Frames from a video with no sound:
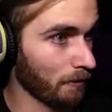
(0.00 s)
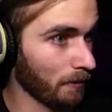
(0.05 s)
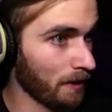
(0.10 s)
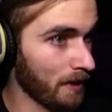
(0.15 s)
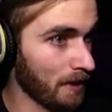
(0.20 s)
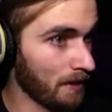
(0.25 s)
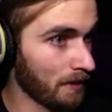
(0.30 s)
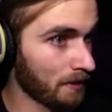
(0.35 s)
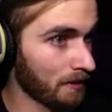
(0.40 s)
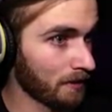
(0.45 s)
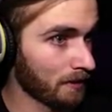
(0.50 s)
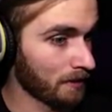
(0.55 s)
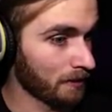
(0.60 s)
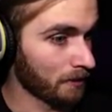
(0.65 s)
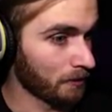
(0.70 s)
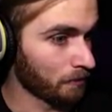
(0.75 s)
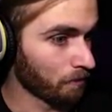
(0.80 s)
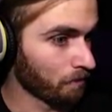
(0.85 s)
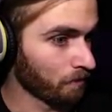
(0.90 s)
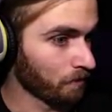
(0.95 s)
way.
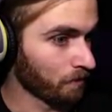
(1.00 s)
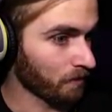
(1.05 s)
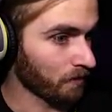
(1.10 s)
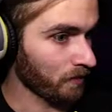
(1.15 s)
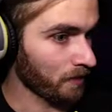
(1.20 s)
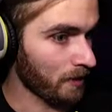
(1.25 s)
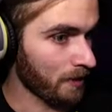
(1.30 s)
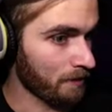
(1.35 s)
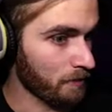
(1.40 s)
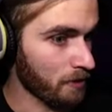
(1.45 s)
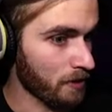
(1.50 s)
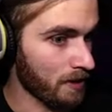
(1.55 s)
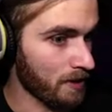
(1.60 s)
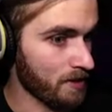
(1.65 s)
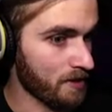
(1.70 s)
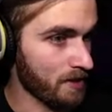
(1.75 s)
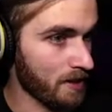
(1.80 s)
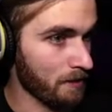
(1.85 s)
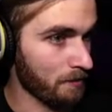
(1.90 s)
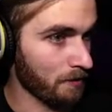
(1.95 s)
I've tried
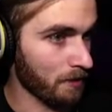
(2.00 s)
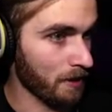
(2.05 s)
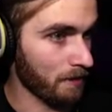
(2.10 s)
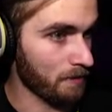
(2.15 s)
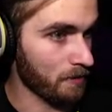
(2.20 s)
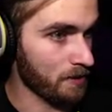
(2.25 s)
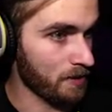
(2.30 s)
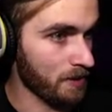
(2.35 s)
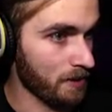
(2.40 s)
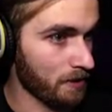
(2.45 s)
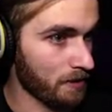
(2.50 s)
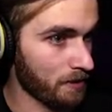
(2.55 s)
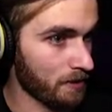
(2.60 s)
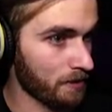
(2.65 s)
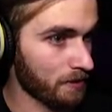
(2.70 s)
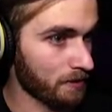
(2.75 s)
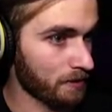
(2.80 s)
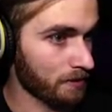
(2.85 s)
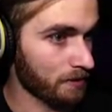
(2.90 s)
to save her. Have you seen her?